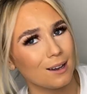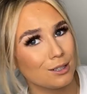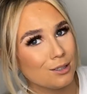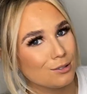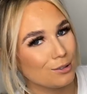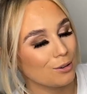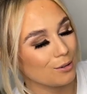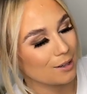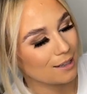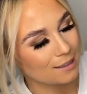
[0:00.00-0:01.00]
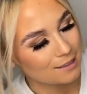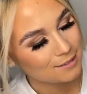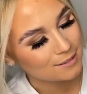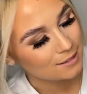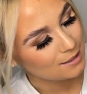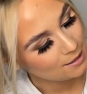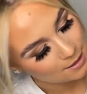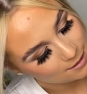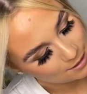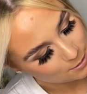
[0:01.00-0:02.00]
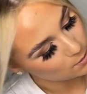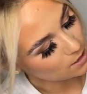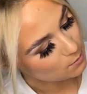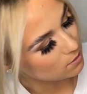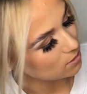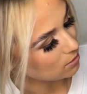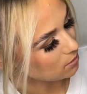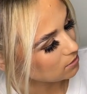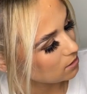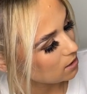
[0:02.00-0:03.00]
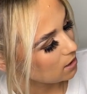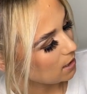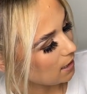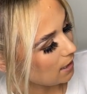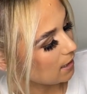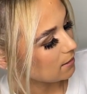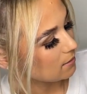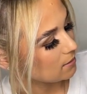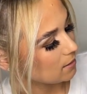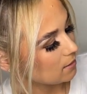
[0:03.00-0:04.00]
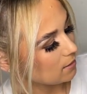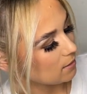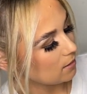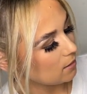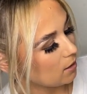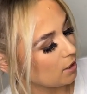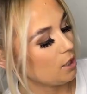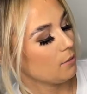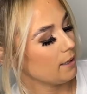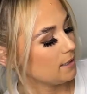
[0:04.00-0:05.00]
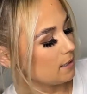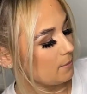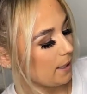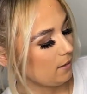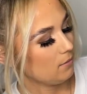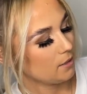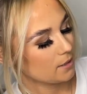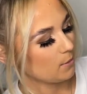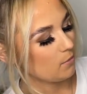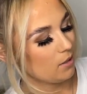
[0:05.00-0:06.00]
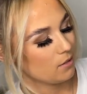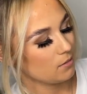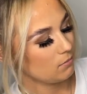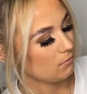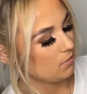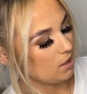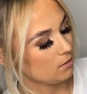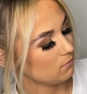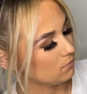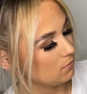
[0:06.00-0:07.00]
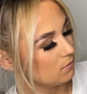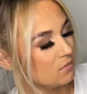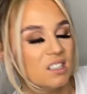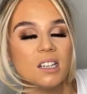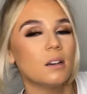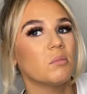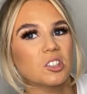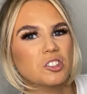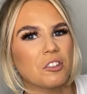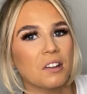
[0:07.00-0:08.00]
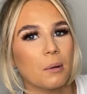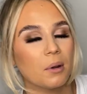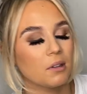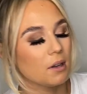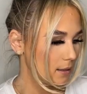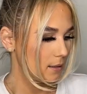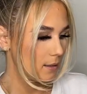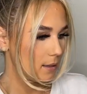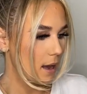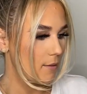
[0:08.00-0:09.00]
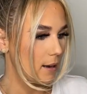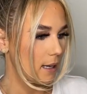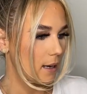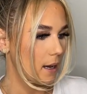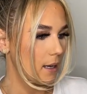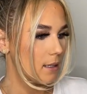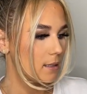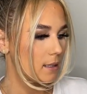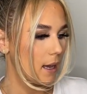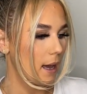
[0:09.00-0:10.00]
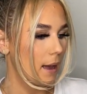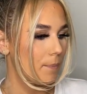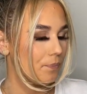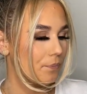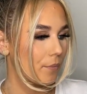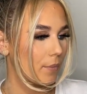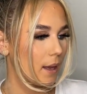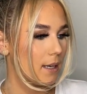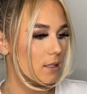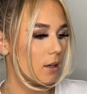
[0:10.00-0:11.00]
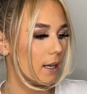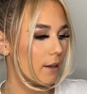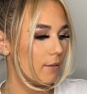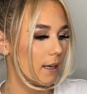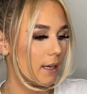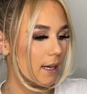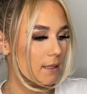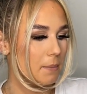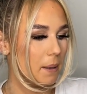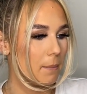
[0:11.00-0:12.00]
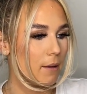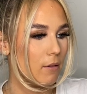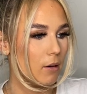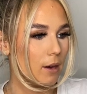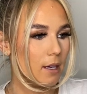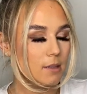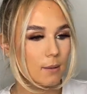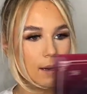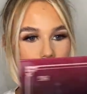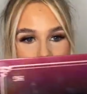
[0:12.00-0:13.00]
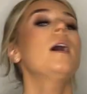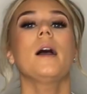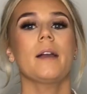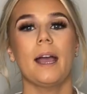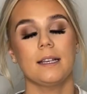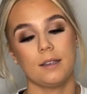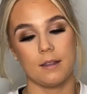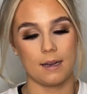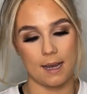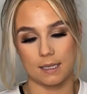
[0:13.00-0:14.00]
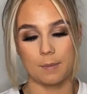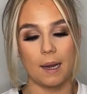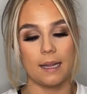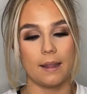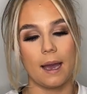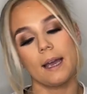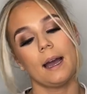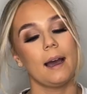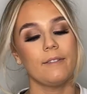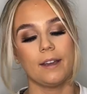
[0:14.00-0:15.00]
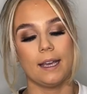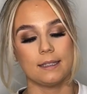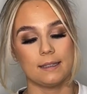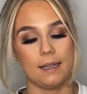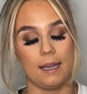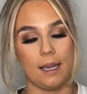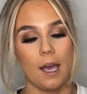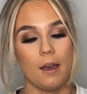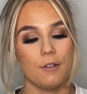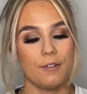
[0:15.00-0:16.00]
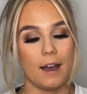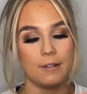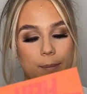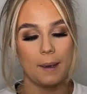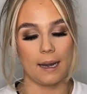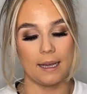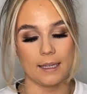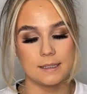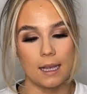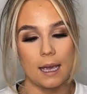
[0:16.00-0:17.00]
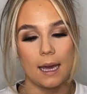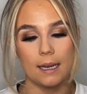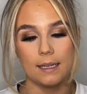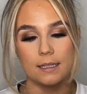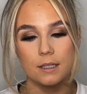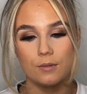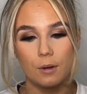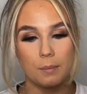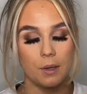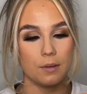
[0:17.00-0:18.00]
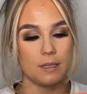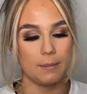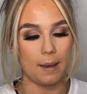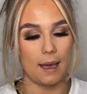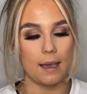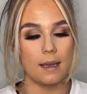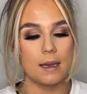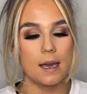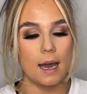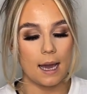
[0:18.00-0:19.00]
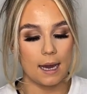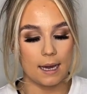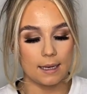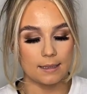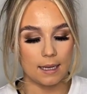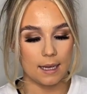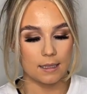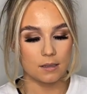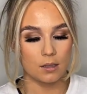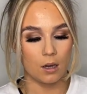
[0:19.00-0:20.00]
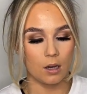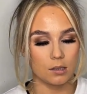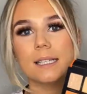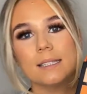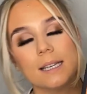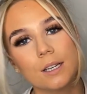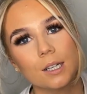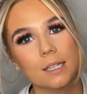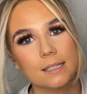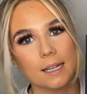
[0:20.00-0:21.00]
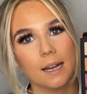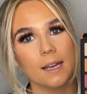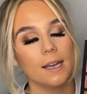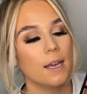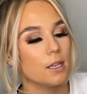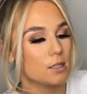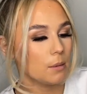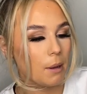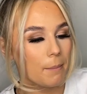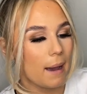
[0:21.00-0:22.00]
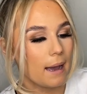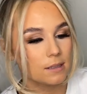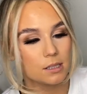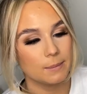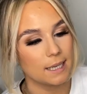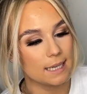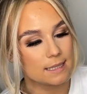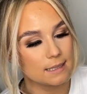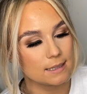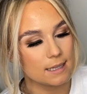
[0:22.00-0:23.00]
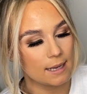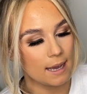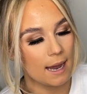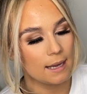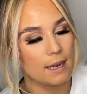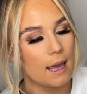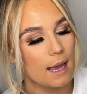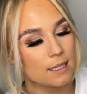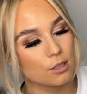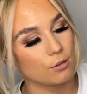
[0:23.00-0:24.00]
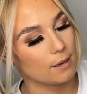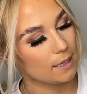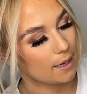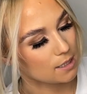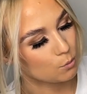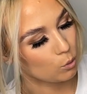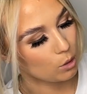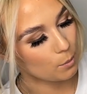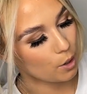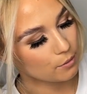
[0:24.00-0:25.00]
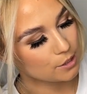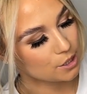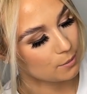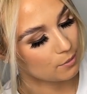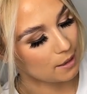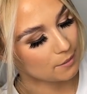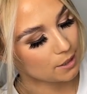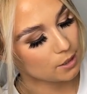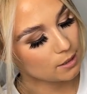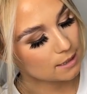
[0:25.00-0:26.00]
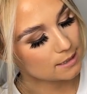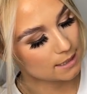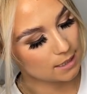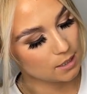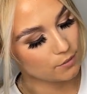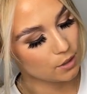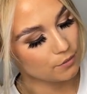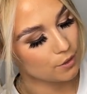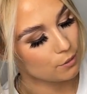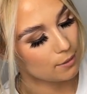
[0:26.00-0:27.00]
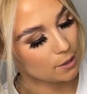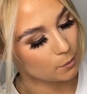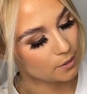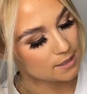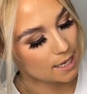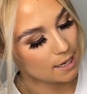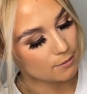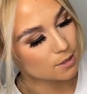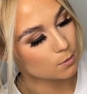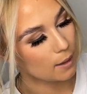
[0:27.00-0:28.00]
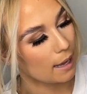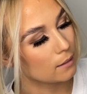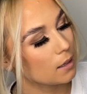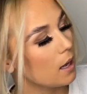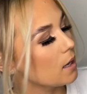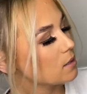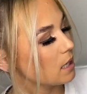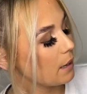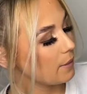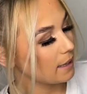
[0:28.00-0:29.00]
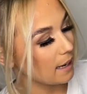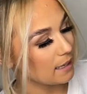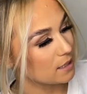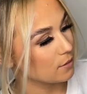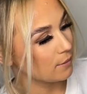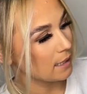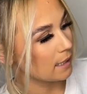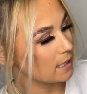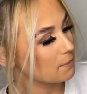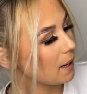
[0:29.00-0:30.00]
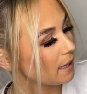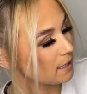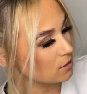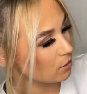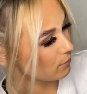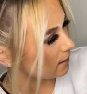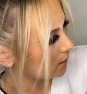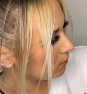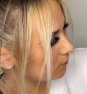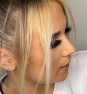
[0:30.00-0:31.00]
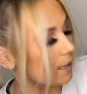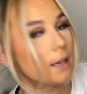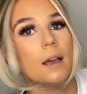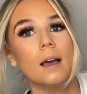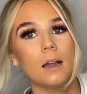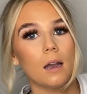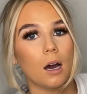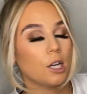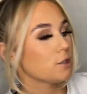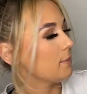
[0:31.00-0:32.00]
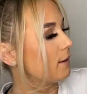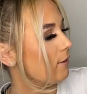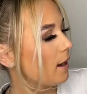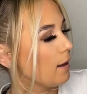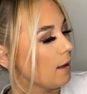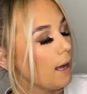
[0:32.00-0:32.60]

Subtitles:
You Doing? That's what this one's called. And Are You Kidding Me? That's a bit weird. Yeah, I'm not sure on that one. They're really nice. And it's got like a really nice big mirror on it as well. Okay, so the next palette that I have is the Fiery palette, and this is from Beauty Bay, and it's got 16 colours in it. Some are matte, some are glitters. Again, it's got really nice warm orangey browny colours, and then you've got a few red ones here as well. So again, it's a really nice palette. It's got a really lovely large mirror.